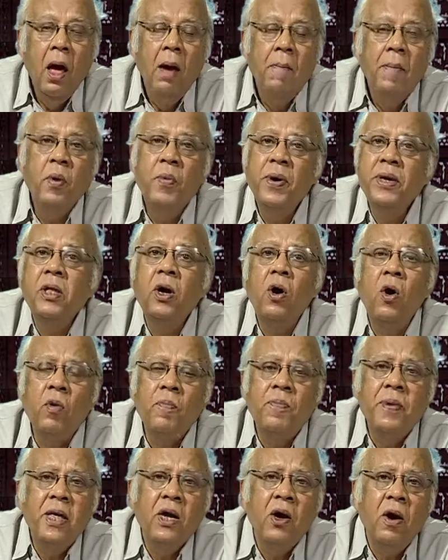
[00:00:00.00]
But with the
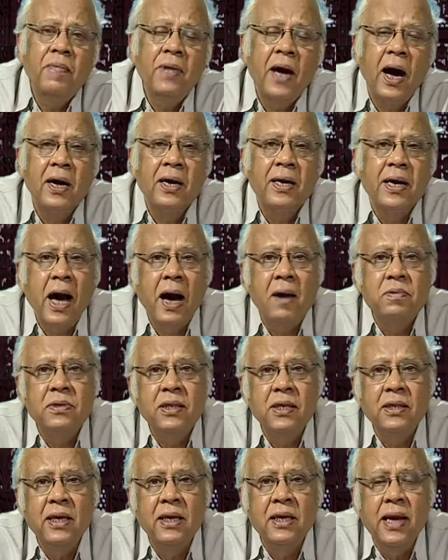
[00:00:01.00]
opening of the archives
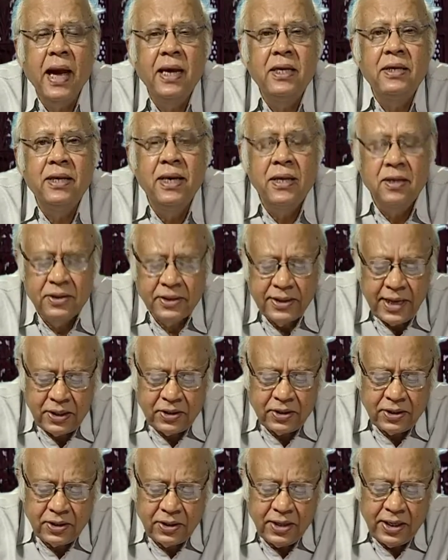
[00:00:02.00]
in the
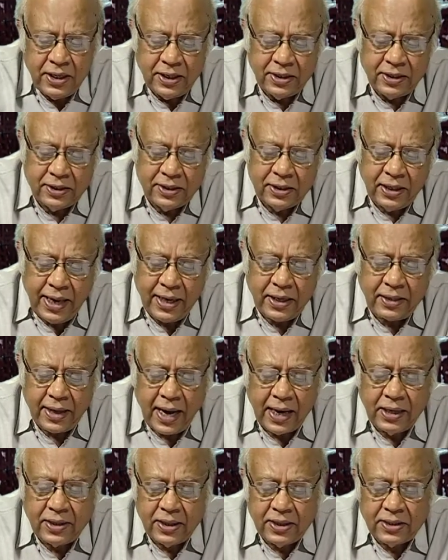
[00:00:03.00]
1960s, late
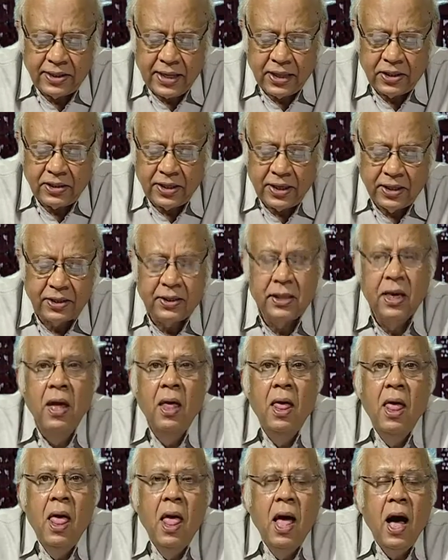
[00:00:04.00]
1960s,
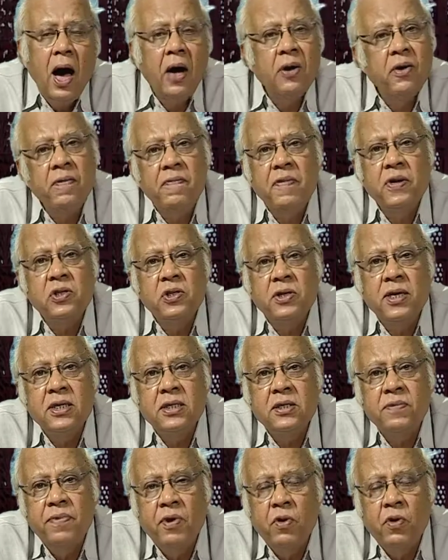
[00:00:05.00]
a
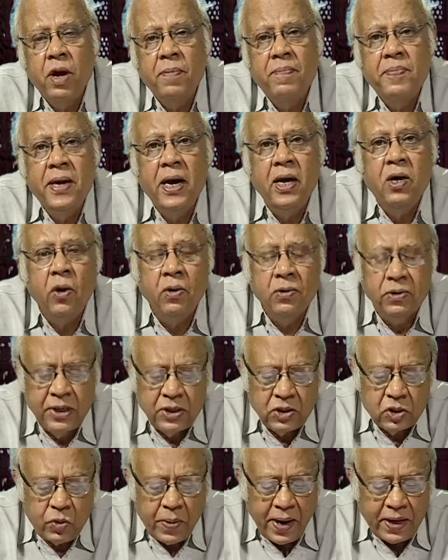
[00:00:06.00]
revisionist view appeared on
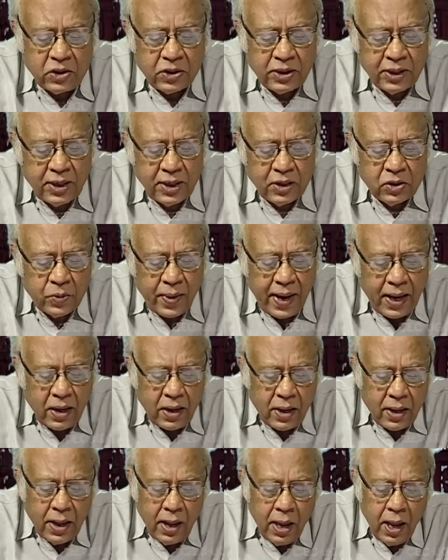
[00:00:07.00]
this question as well.
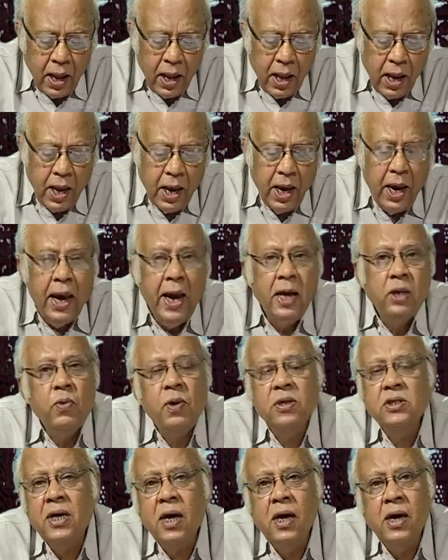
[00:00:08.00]
It
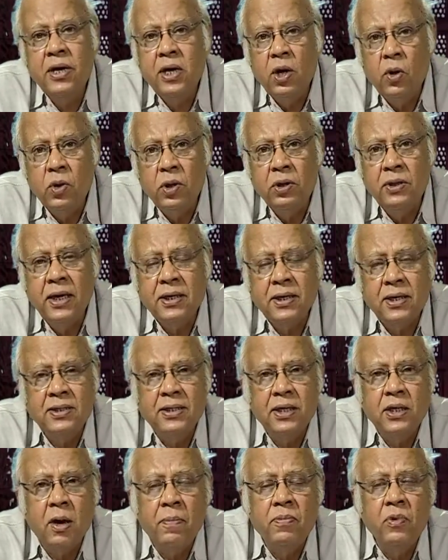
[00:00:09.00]
was argued that a
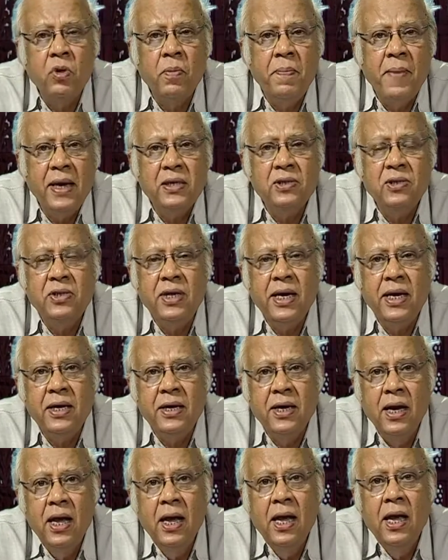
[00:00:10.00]
set of
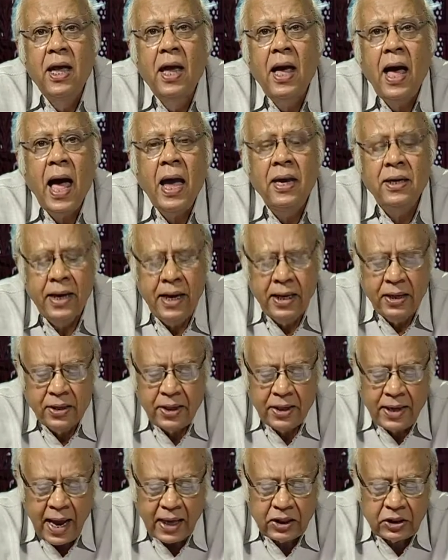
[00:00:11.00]
domestic and
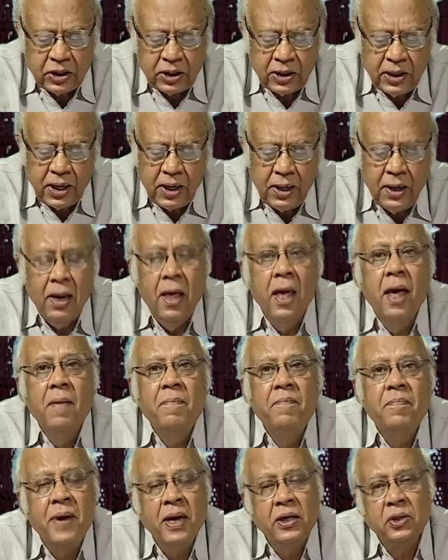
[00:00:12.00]
international
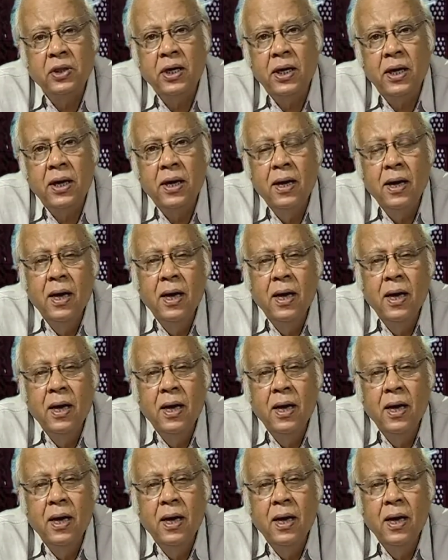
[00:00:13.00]
pressure,